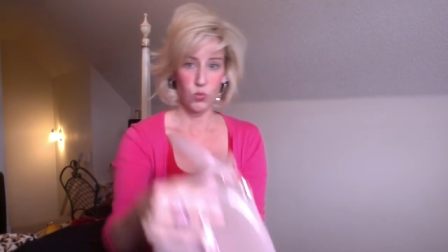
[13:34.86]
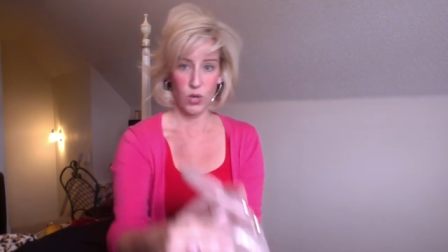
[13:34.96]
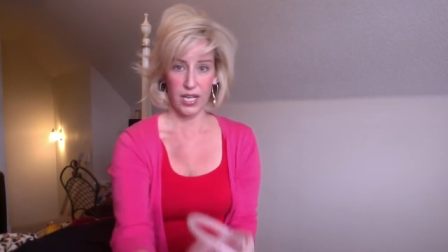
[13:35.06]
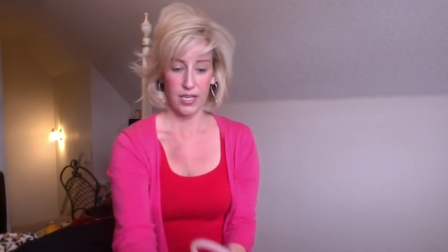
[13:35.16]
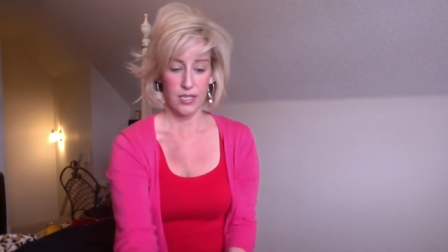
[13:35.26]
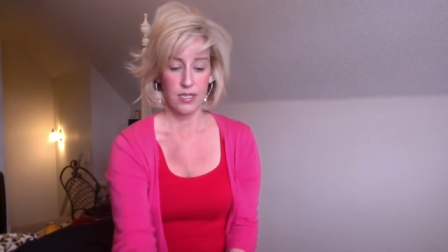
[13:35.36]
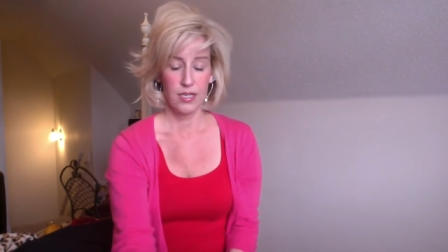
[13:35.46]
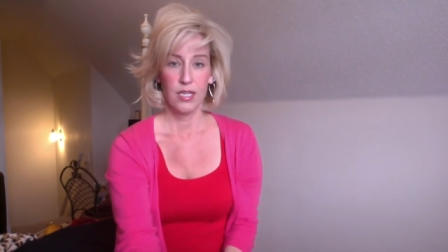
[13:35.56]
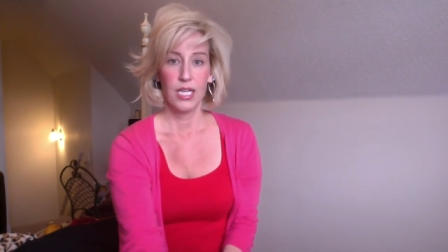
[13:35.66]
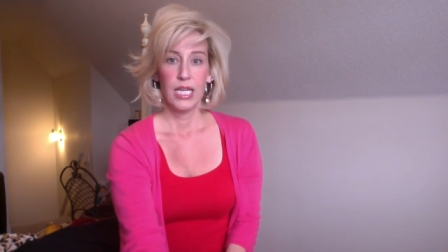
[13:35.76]
way,
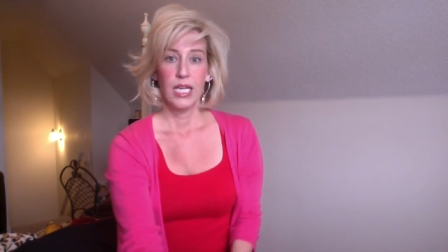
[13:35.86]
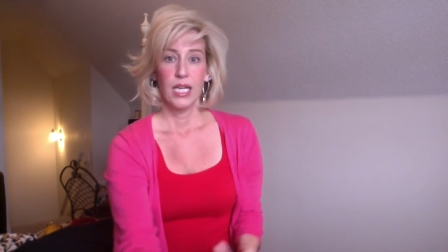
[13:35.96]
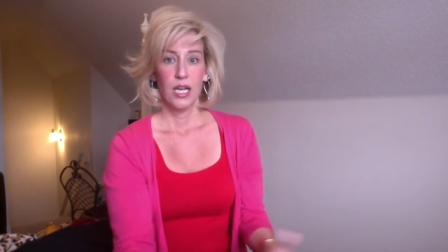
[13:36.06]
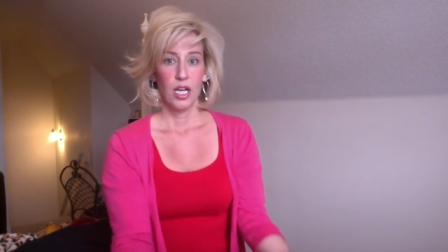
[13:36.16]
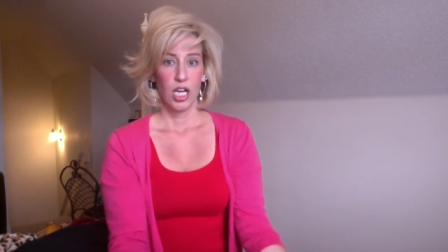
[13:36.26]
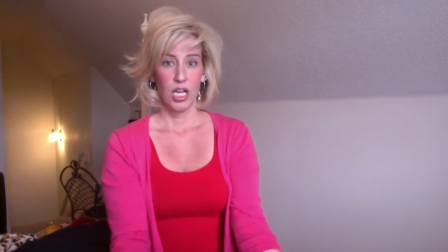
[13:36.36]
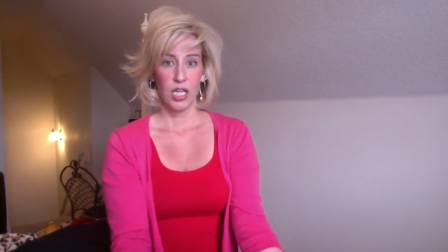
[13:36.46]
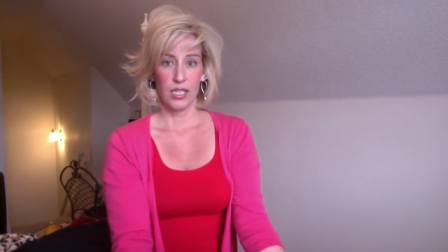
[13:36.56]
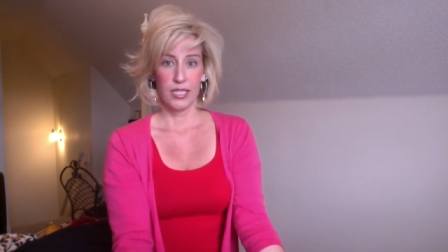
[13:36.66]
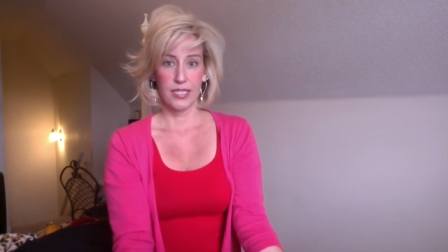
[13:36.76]

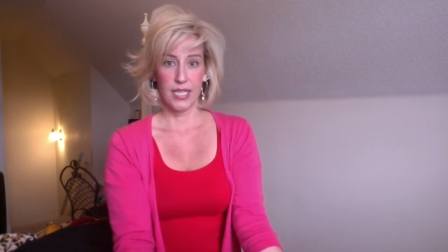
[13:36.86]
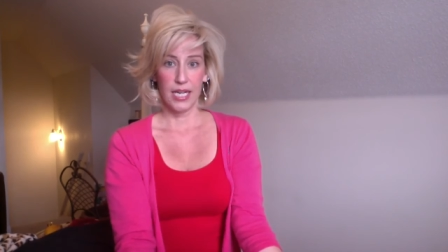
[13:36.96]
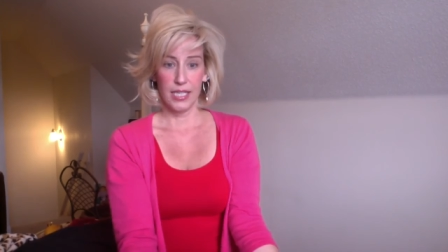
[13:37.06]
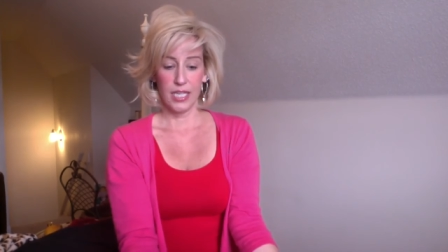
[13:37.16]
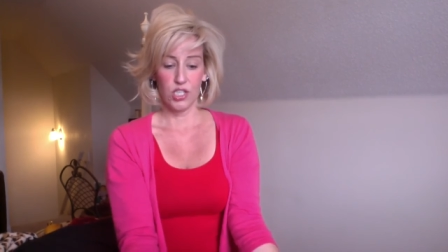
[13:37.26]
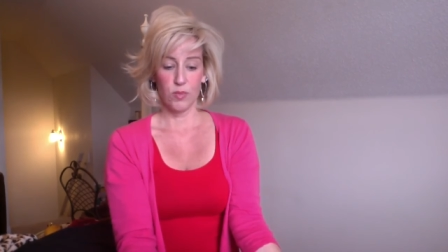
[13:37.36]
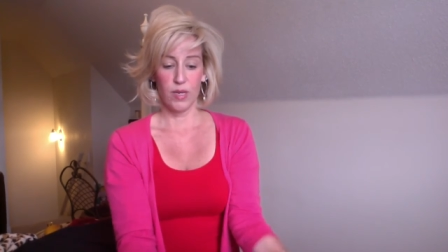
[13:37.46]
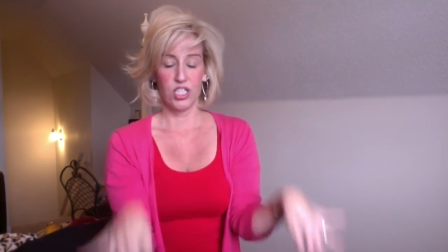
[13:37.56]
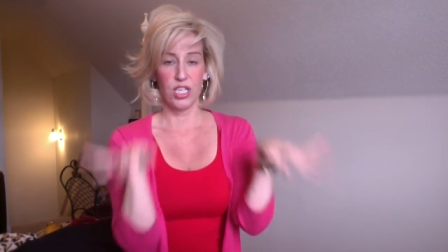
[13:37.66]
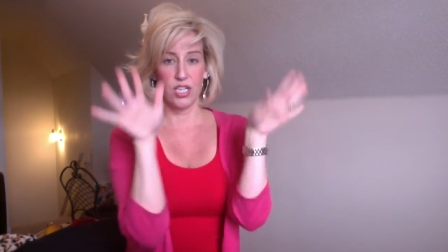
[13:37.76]
slightly under my
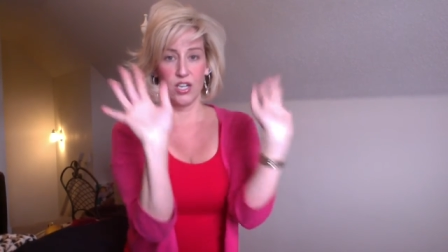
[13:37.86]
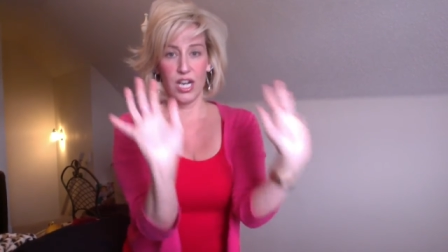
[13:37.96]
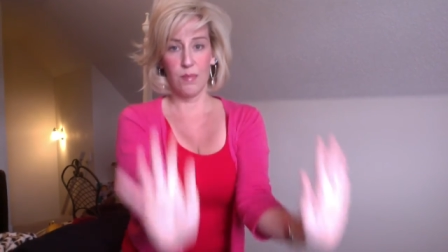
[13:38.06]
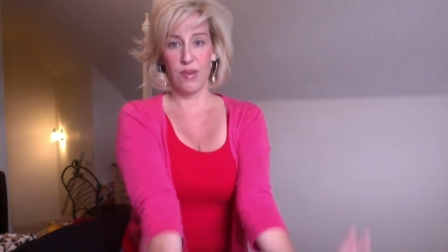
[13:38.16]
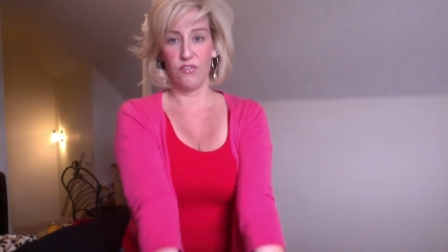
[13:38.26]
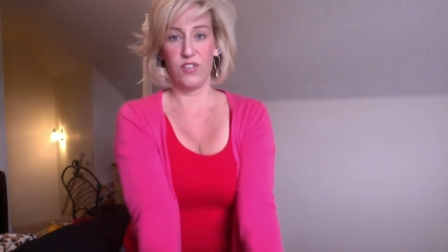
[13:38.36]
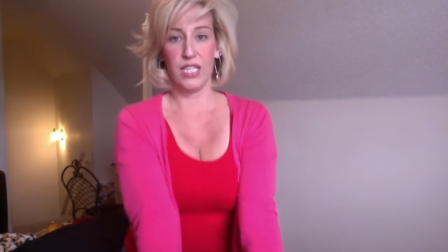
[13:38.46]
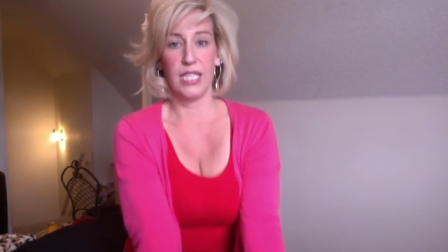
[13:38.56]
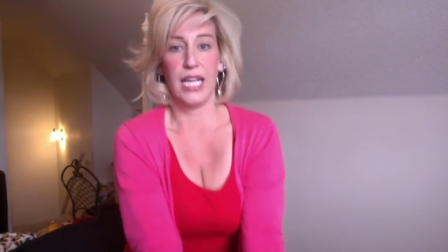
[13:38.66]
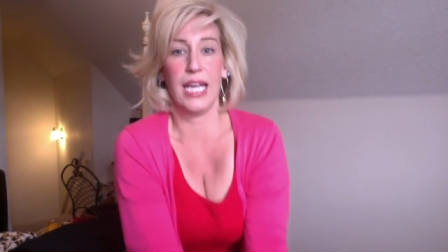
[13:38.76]
chair, and my
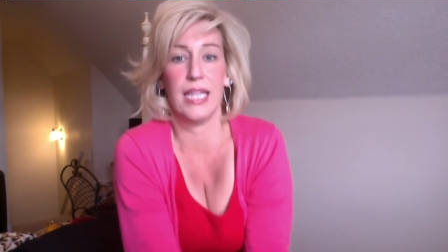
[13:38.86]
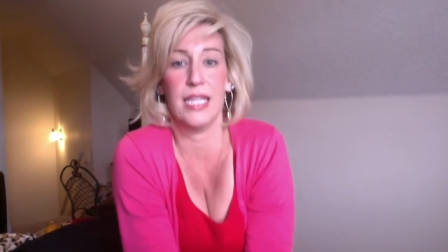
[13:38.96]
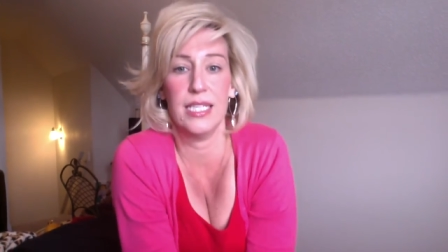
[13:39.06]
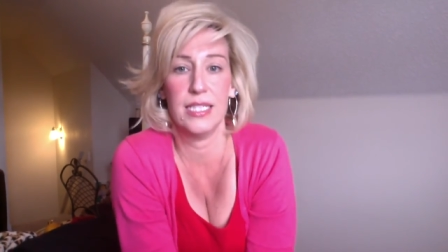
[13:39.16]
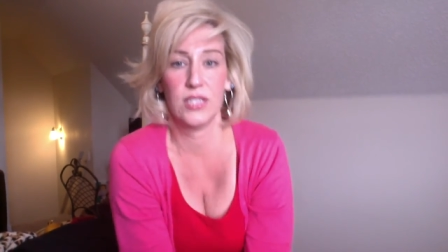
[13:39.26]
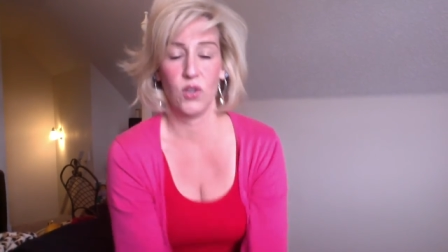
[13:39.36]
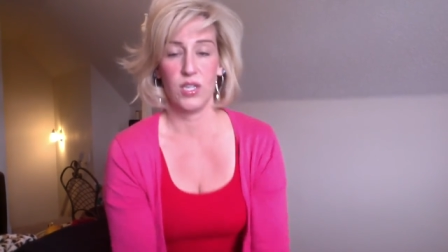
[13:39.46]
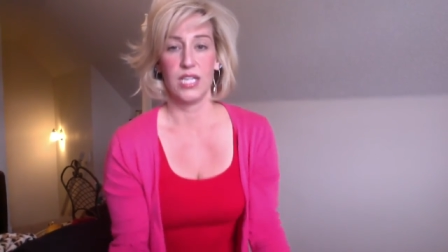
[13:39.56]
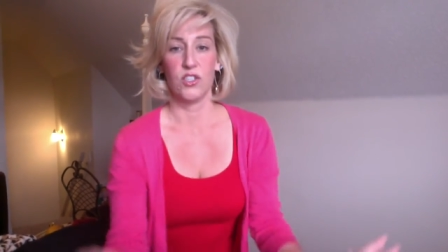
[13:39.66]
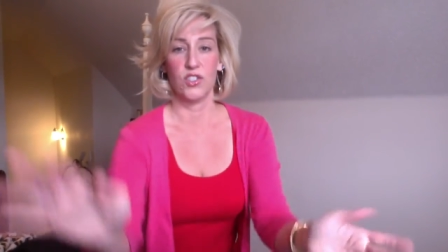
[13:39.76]
feet like this on
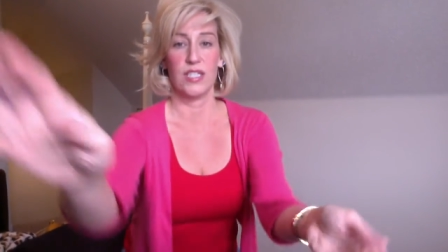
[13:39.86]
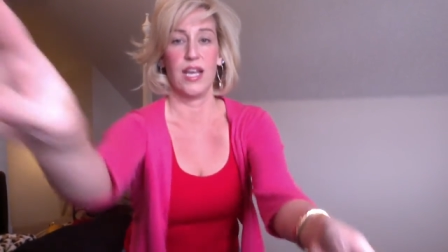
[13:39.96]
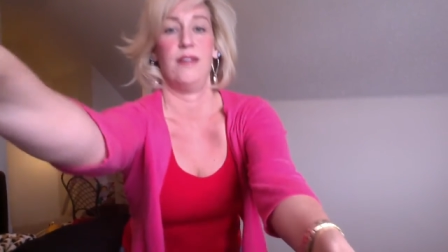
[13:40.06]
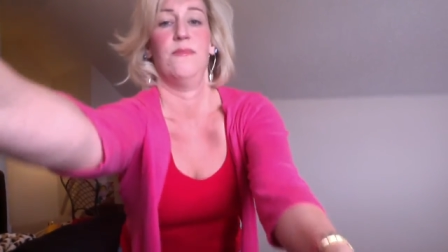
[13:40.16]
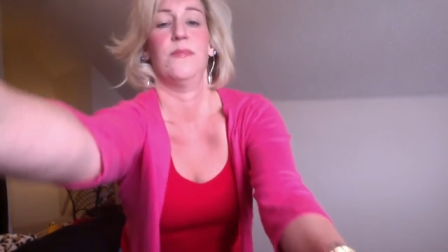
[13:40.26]
either side.